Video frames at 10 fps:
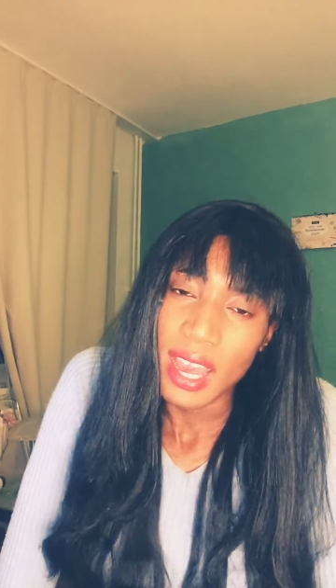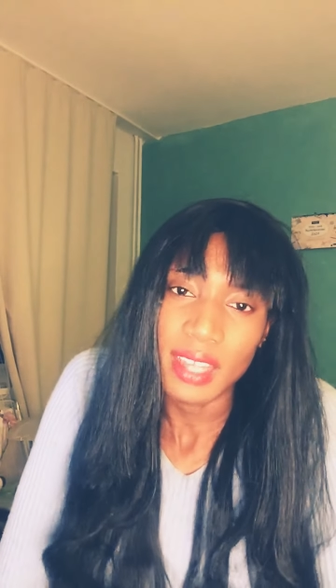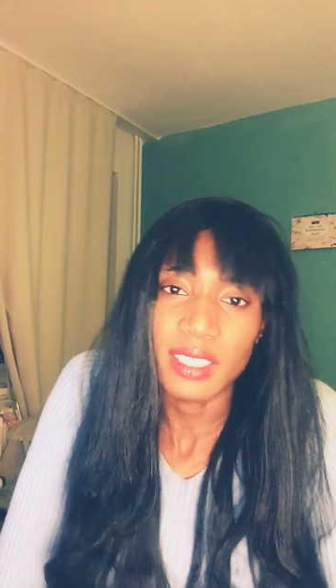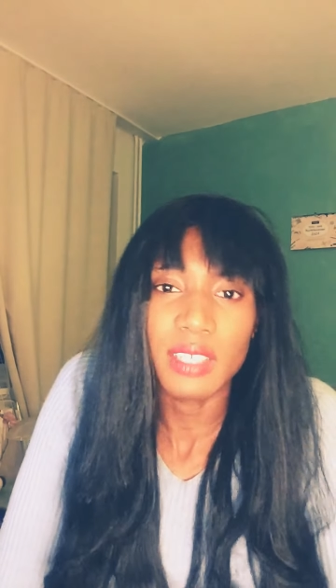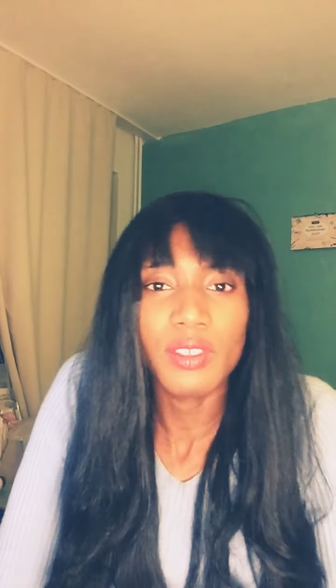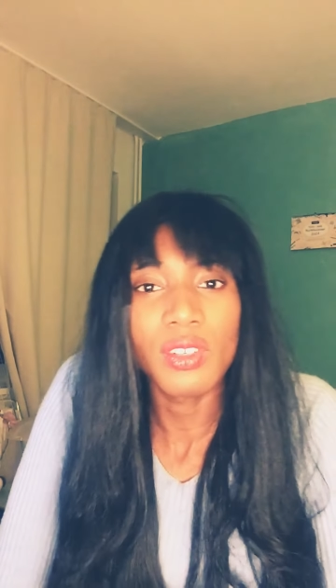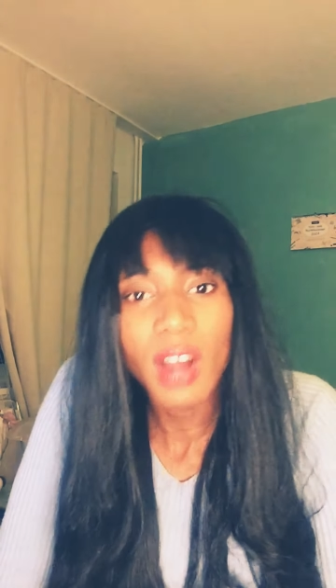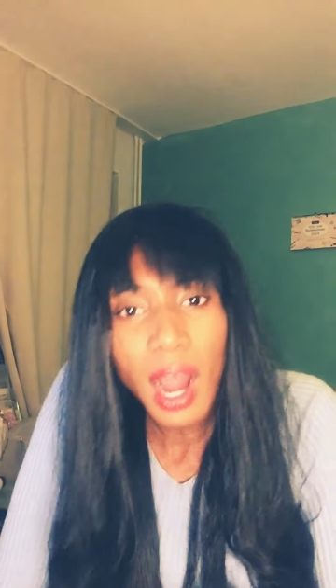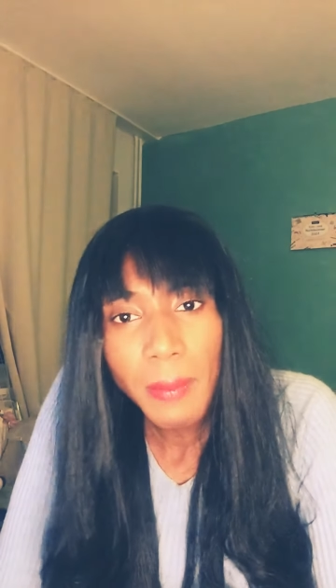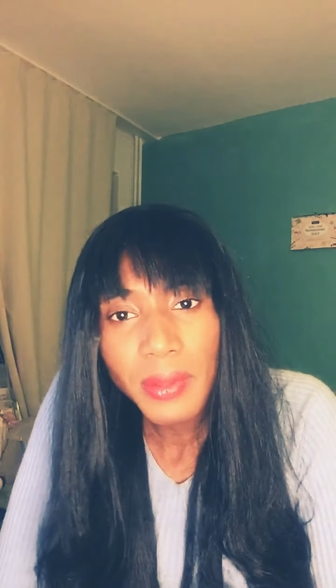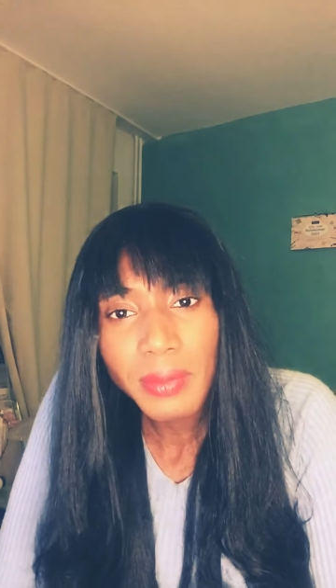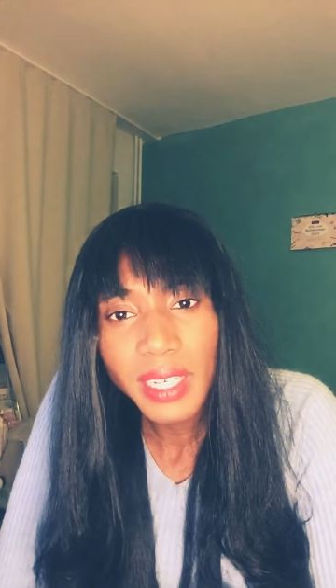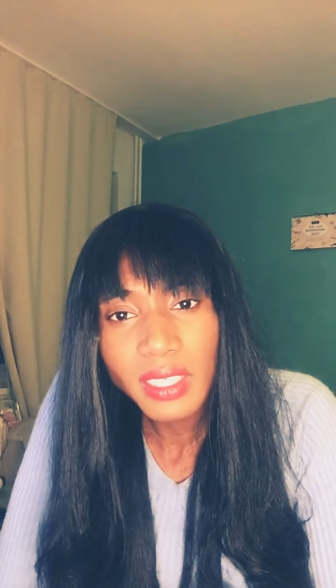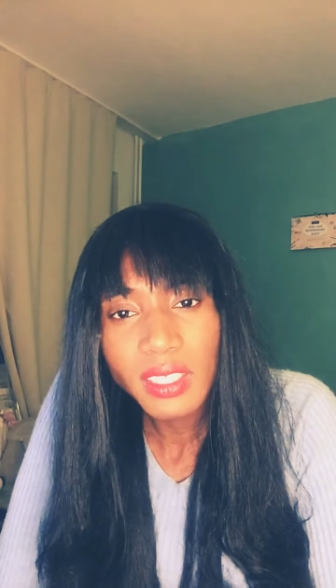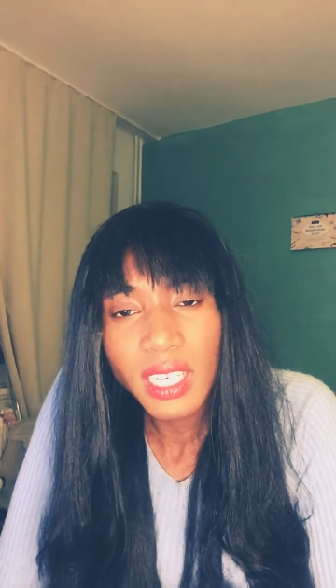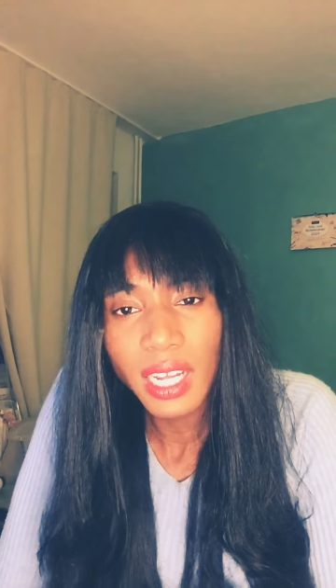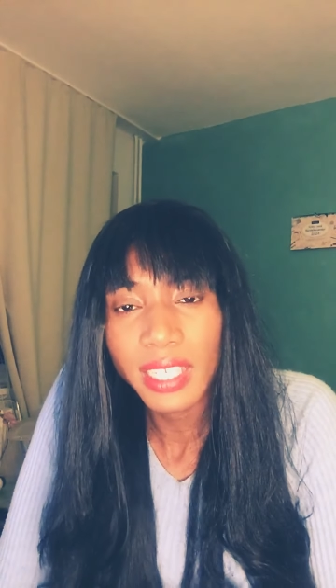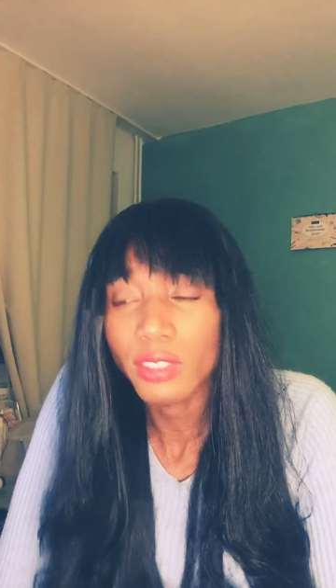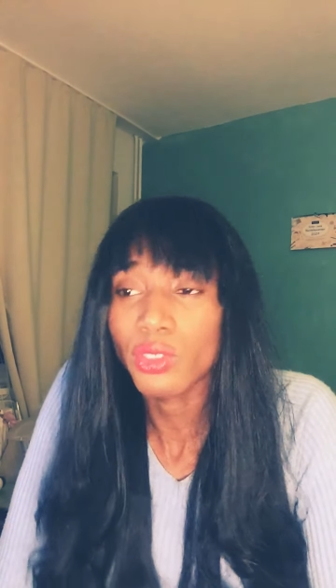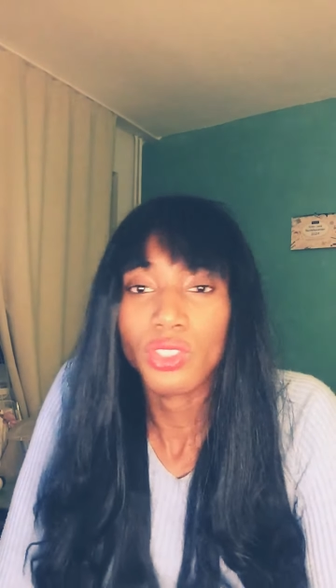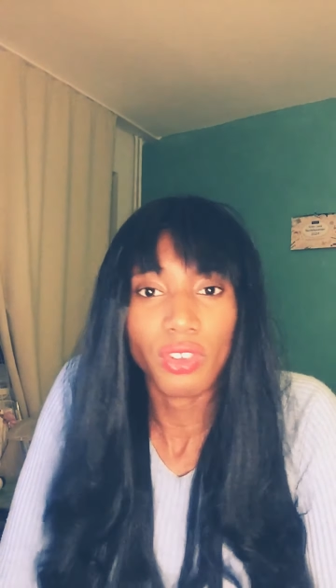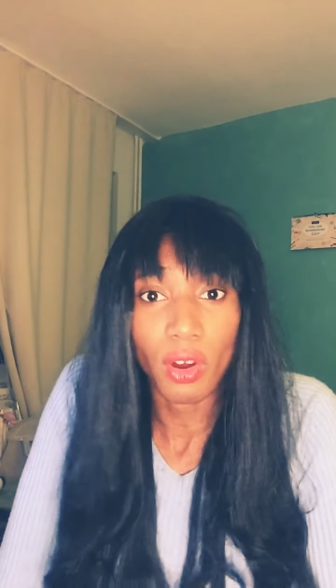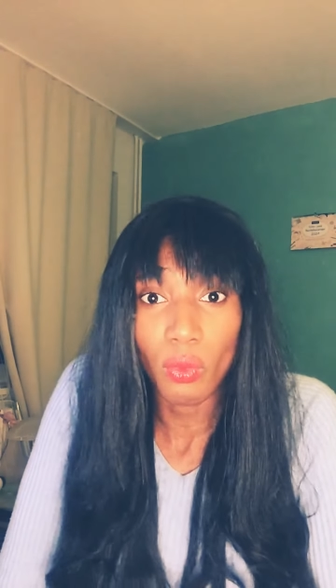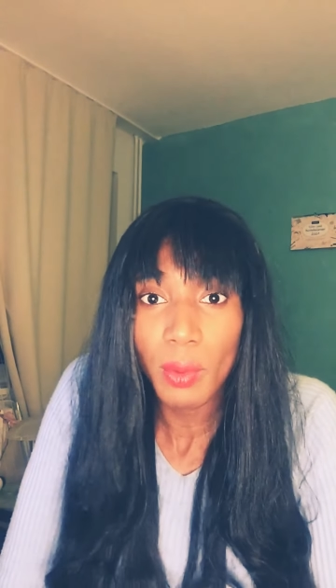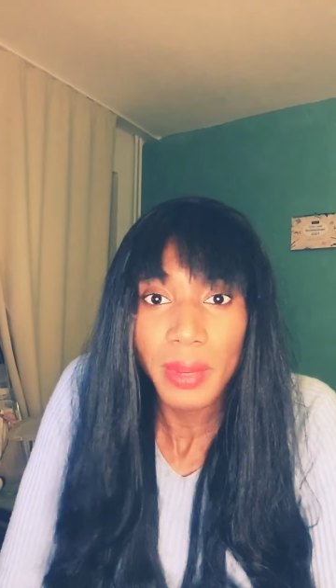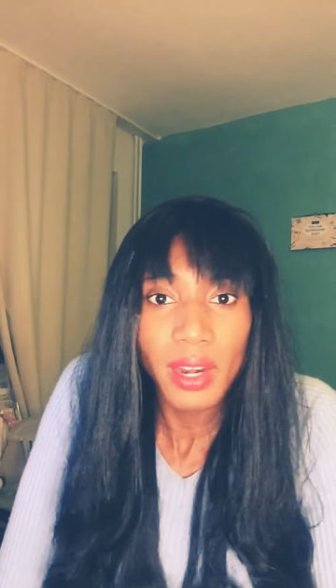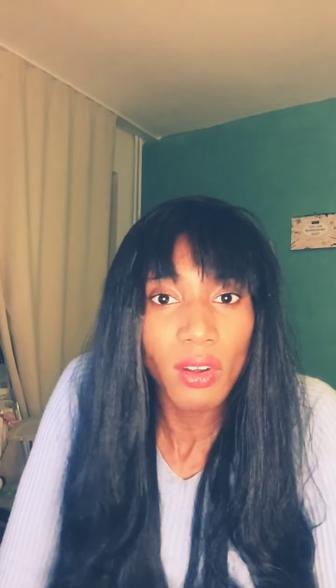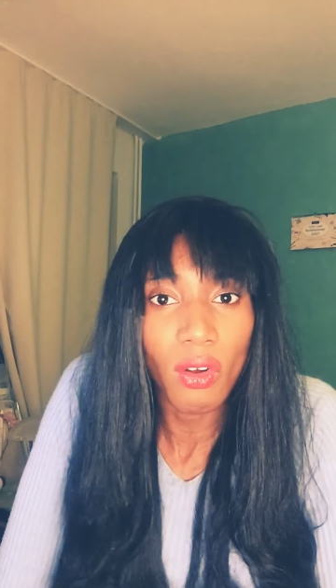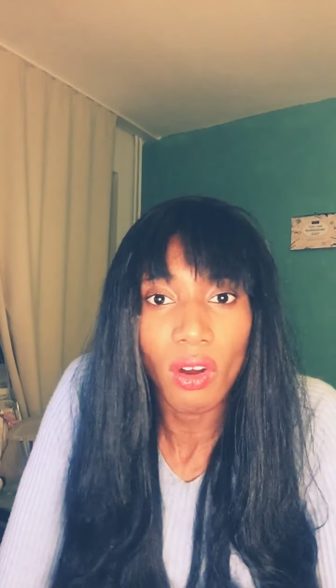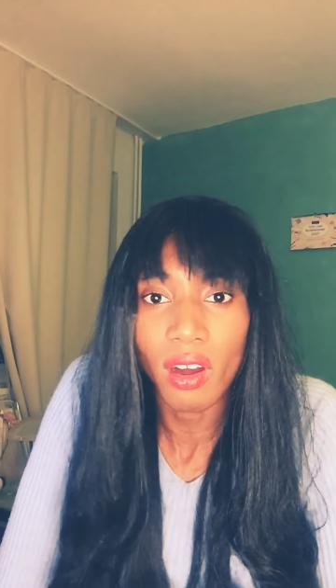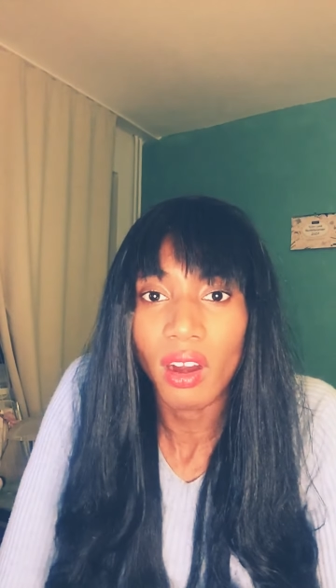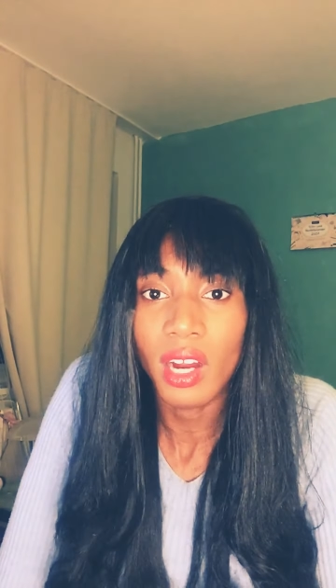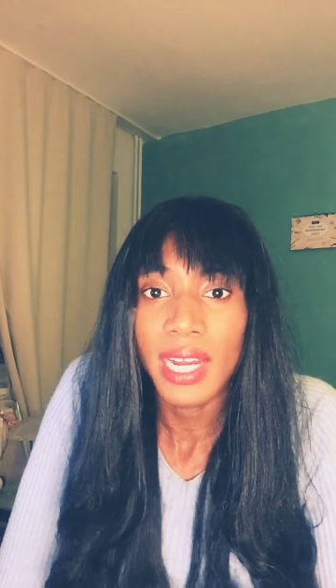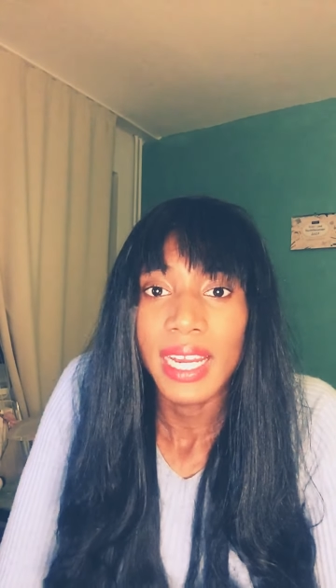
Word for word: and gives you compliment, like you're a strong woman, or